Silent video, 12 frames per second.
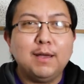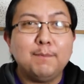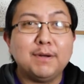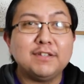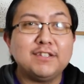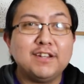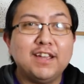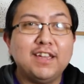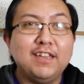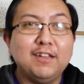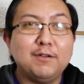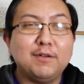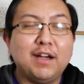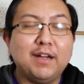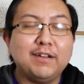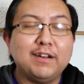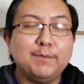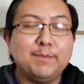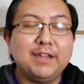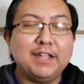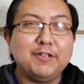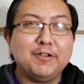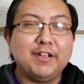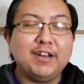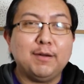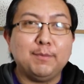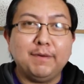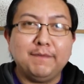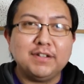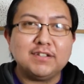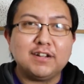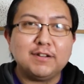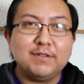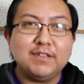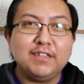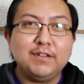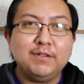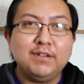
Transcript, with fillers: but today I'm going to be doing a movie talk with you.